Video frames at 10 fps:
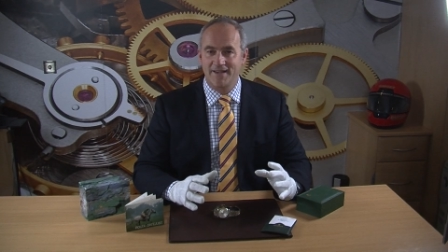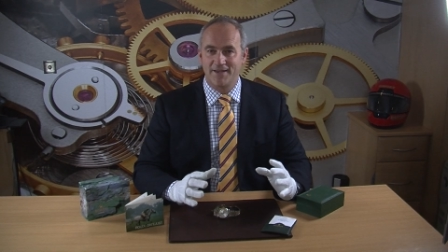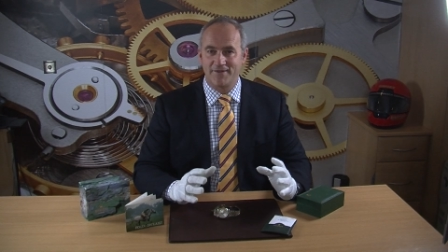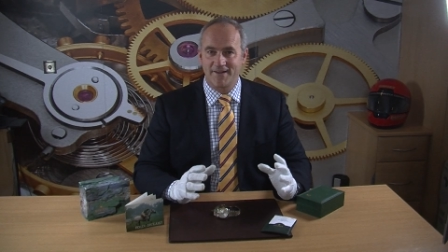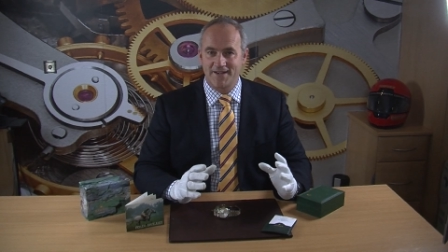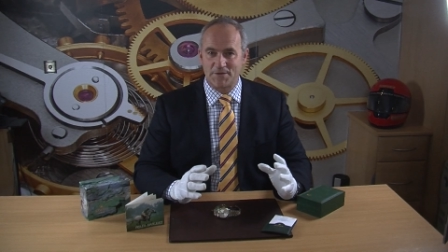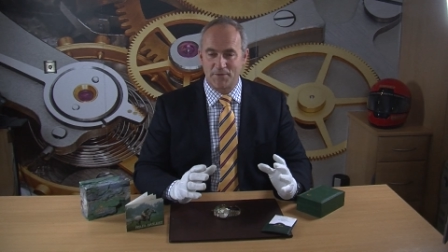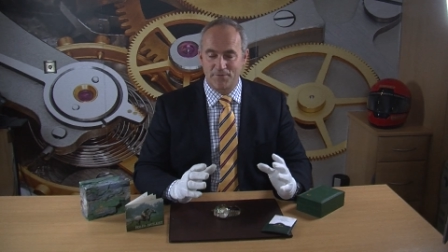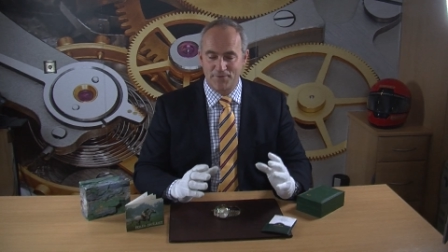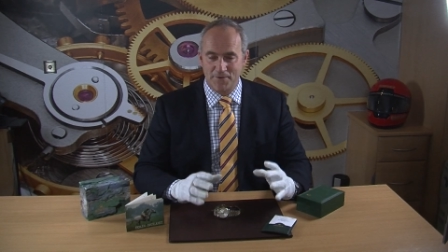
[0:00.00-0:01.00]
If you'd like to be
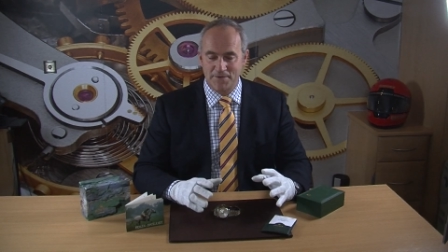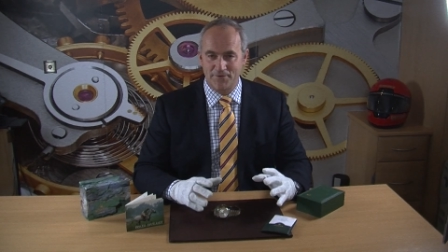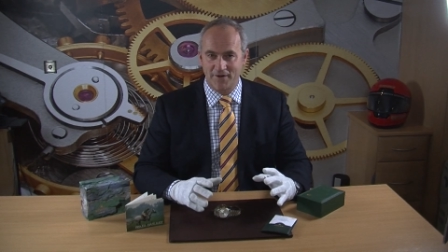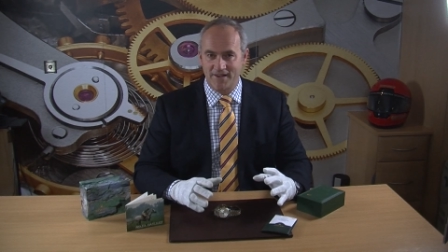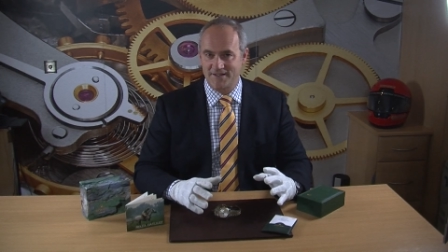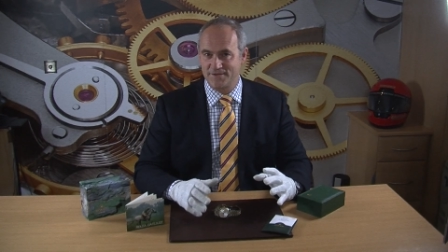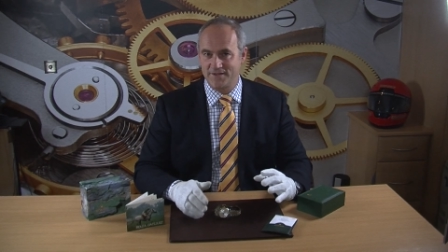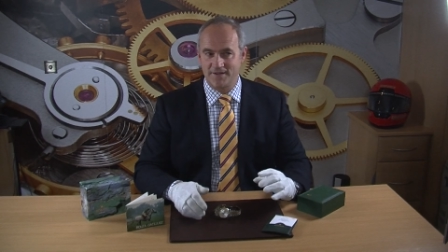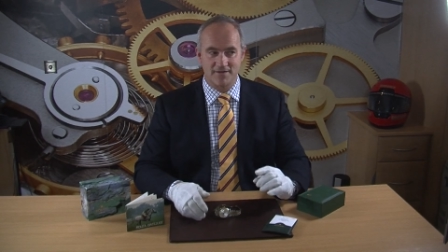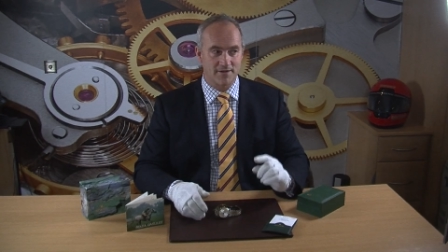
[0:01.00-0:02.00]
informed of all the latest
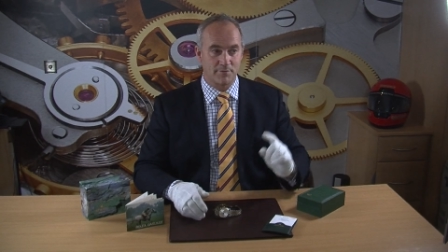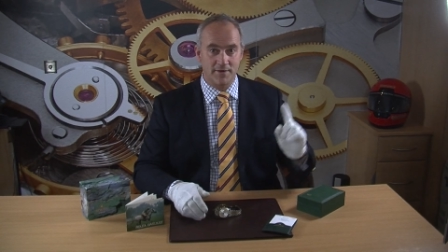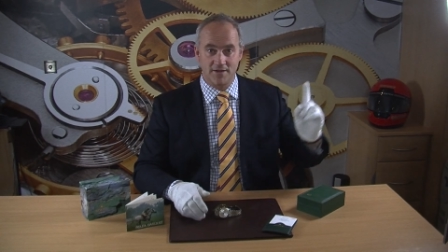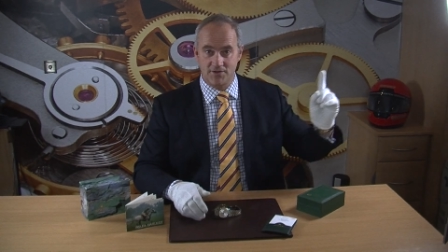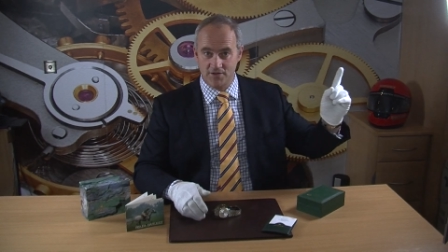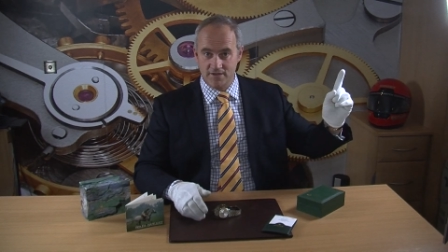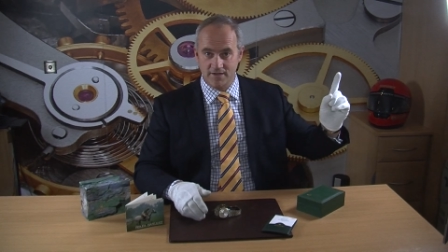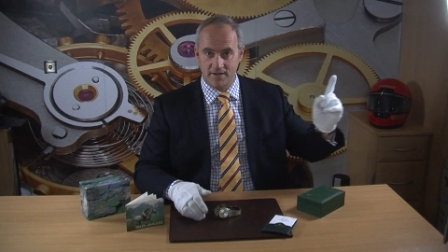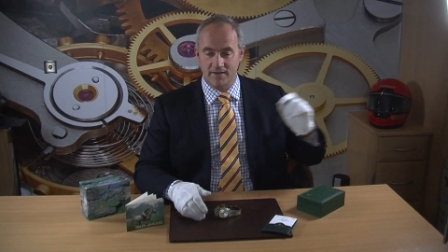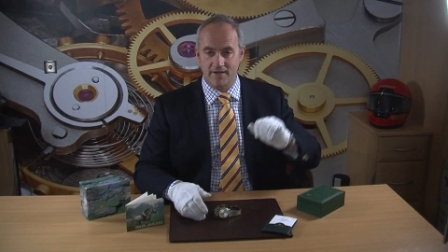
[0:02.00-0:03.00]
videos, then please just
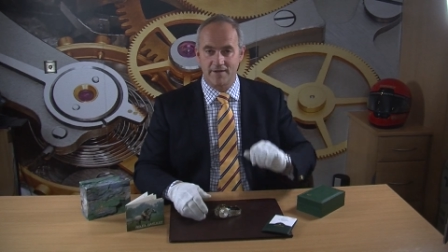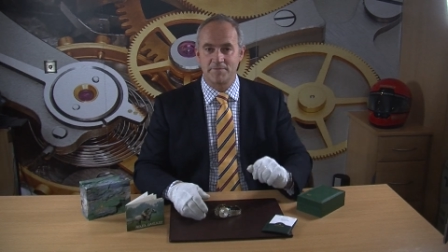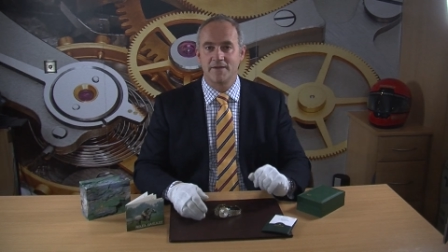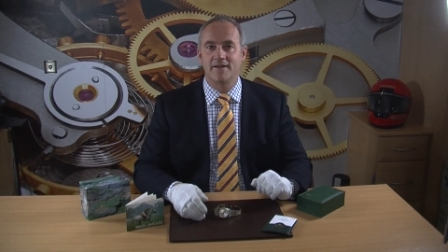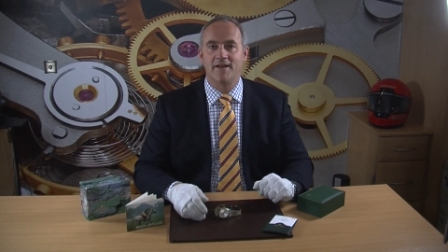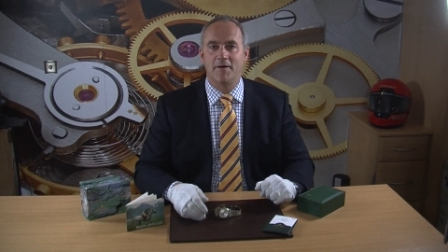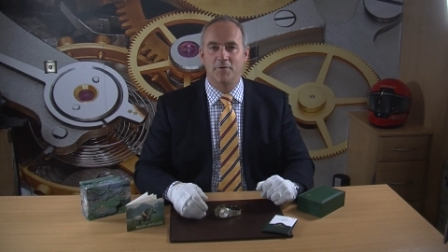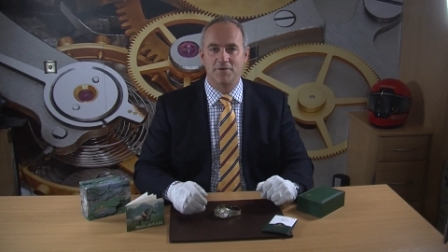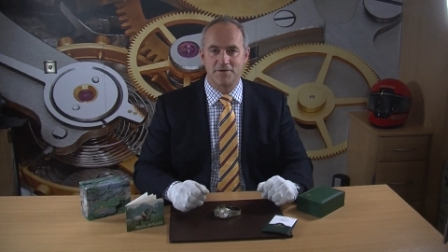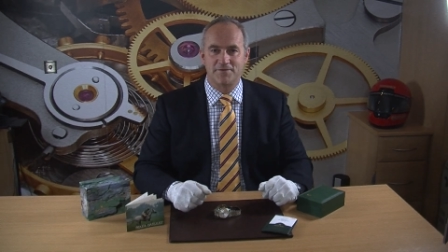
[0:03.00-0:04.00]
click there and
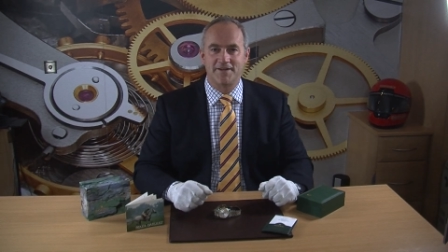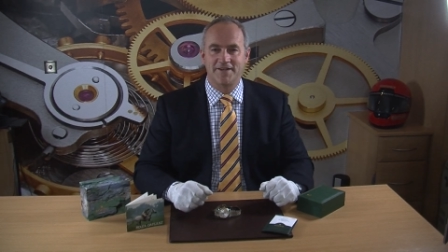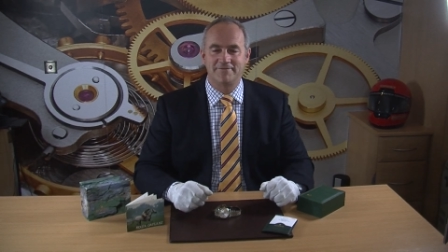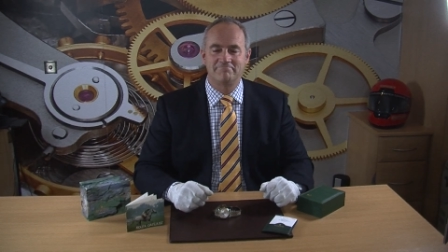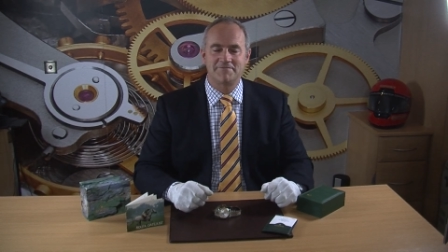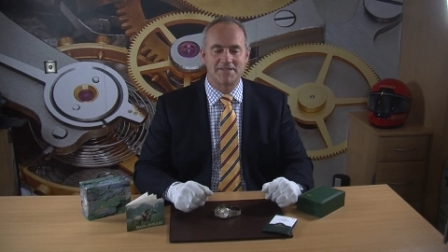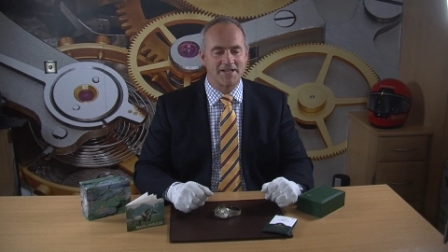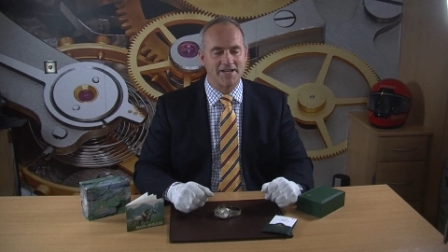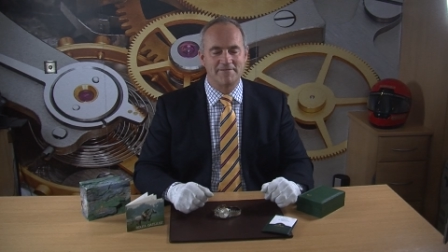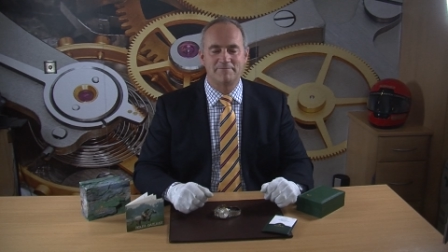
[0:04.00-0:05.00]
we'll notify you. Take
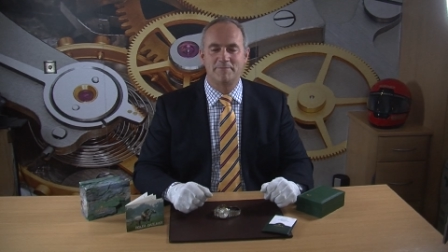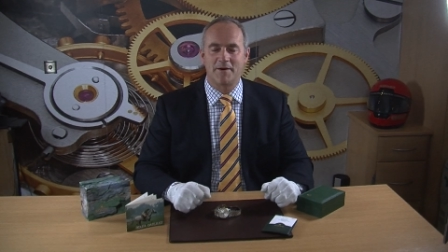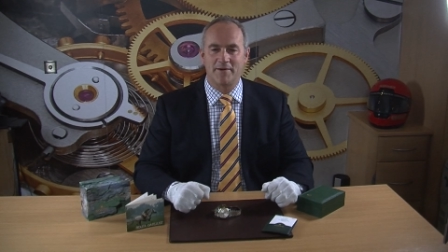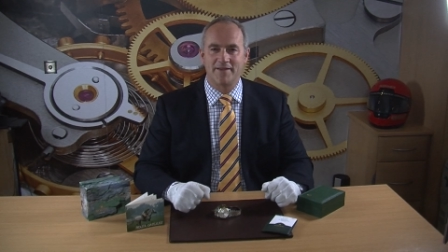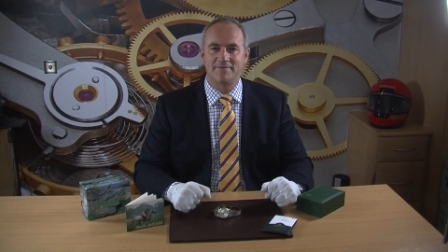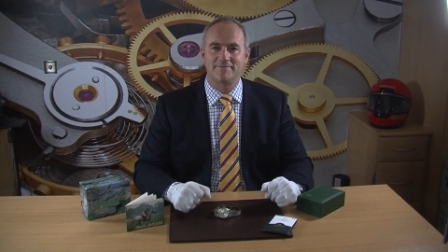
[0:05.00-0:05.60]
care. Bye bye.